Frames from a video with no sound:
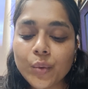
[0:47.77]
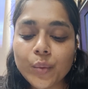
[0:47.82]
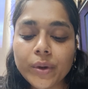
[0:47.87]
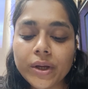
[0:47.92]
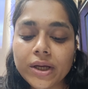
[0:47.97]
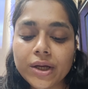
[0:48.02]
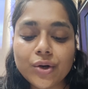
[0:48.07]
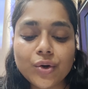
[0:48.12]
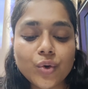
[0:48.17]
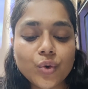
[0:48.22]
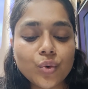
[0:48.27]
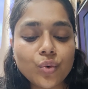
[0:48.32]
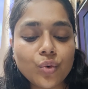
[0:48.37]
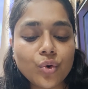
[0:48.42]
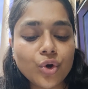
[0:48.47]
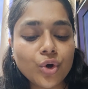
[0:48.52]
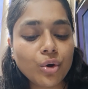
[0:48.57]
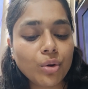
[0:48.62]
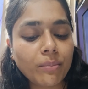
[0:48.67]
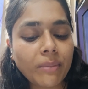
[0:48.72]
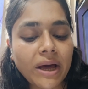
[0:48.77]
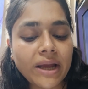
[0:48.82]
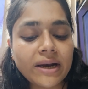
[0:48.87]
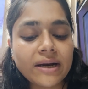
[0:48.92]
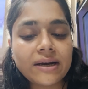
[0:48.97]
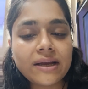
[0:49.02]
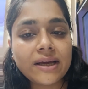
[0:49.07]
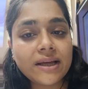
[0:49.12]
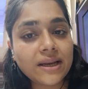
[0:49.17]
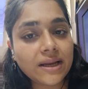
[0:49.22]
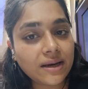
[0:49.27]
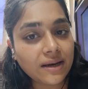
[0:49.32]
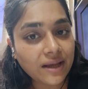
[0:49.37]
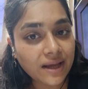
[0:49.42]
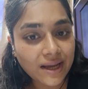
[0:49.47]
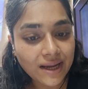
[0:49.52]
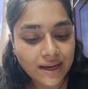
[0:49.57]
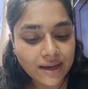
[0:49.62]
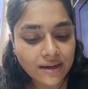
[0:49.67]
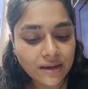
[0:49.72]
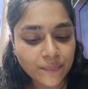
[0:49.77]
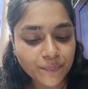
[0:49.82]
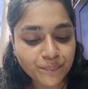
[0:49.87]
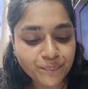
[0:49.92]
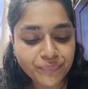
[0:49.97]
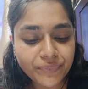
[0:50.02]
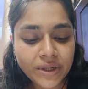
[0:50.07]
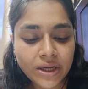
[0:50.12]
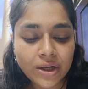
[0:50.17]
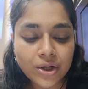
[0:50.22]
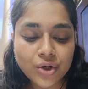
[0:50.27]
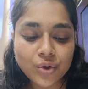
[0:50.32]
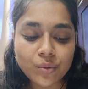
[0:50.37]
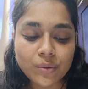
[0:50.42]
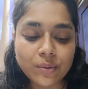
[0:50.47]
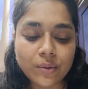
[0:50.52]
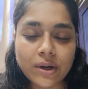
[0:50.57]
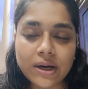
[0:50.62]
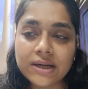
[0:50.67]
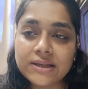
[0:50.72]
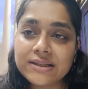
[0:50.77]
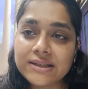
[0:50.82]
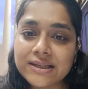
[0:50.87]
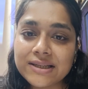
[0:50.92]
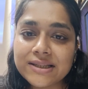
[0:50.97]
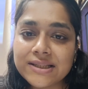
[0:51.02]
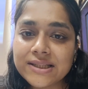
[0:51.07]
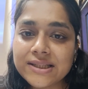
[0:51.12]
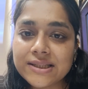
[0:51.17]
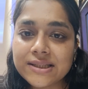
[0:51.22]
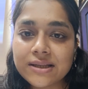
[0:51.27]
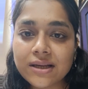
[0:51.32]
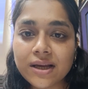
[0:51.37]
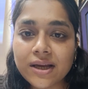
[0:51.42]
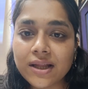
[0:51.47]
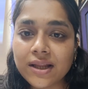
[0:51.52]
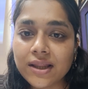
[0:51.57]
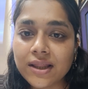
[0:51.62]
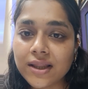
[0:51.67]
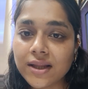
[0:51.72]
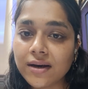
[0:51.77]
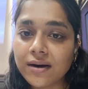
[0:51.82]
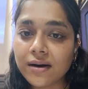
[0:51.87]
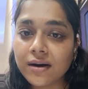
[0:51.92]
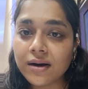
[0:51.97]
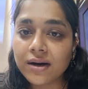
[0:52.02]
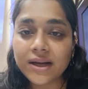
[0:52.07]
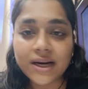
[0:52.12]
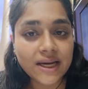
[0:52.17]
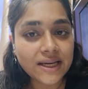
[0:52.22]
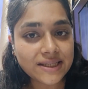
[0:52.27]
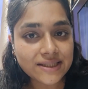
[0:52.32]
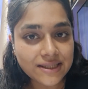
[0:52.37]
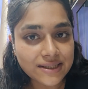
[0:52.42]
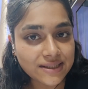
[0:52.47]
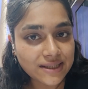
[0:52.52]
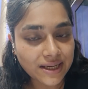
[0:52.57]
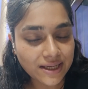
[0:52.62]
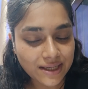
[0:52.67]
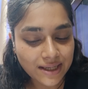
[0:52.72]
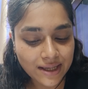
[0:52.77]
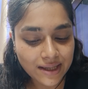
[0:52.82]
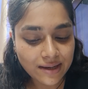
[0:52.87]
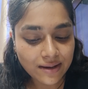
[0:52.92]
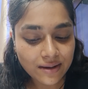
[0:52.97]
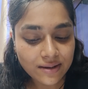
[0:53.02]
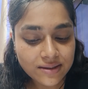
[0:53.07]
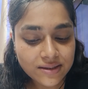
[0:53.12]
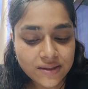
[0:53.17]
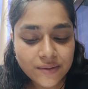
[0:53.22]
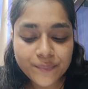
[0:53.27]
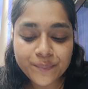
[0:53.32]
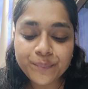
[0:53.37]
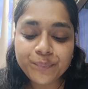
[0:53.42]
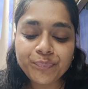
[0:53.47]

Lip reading: We can do humanitarian aid to assist in the crisis hit areas.